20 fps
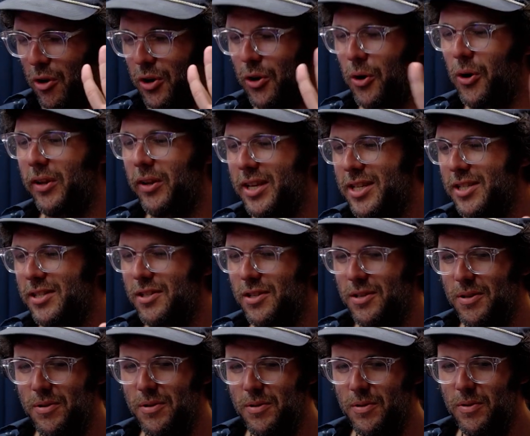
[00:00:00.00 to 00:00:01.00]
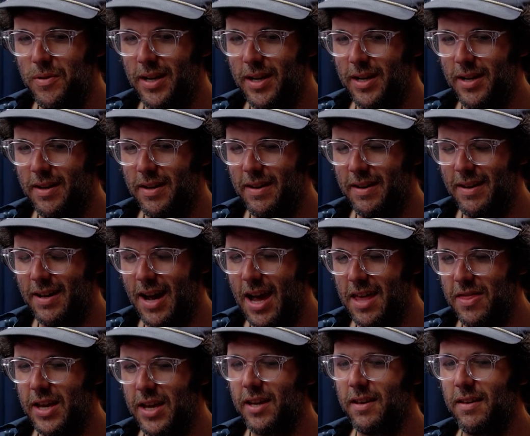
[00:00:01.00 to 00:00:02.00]
goal is to, I
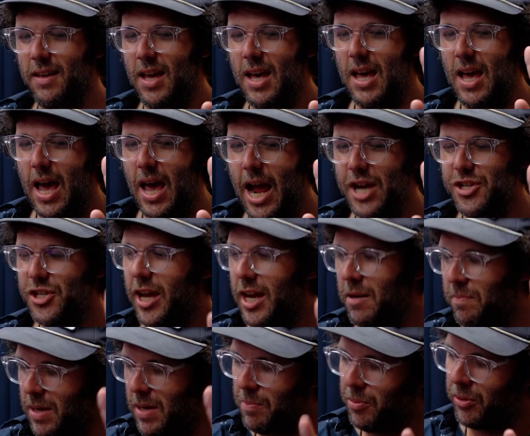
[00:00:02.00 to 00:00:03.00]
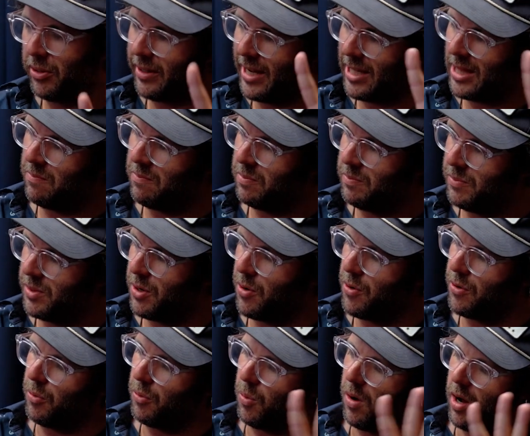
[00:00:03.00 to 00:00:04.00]
think, educate people and get them from
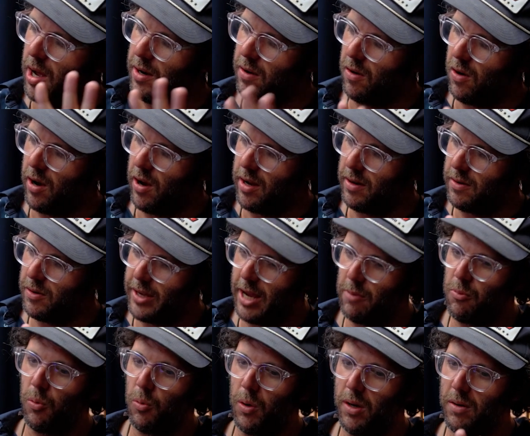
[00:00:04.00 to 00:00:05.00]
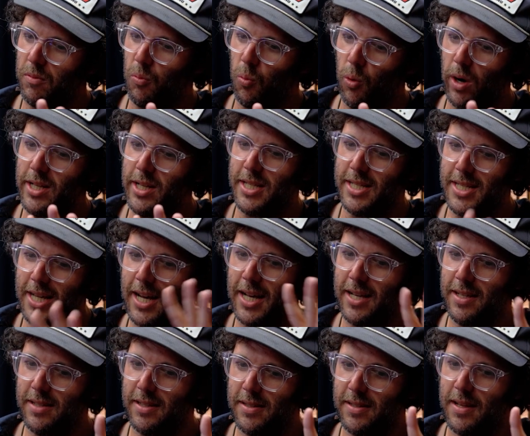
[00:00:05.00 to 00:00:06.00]
0 to 1 on, okay, well, what
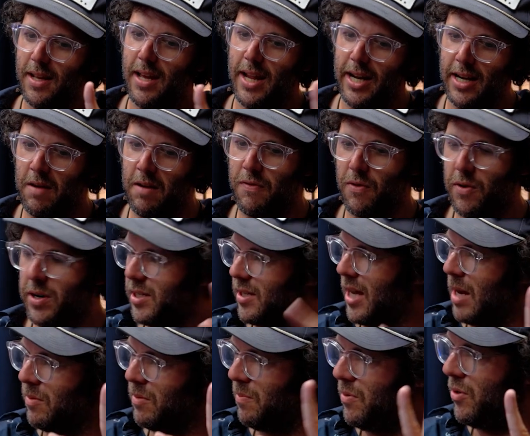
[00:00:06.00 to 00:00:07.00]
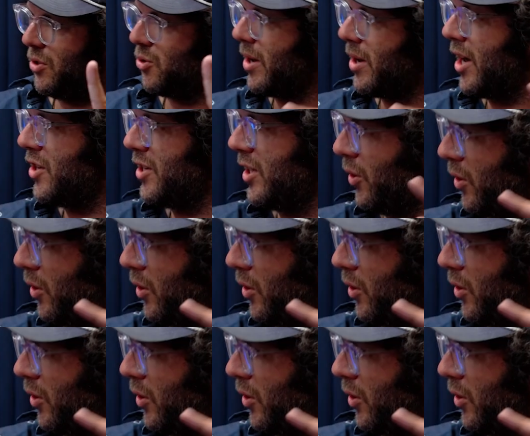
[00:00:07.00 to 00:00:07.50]
does an inference time compute strategy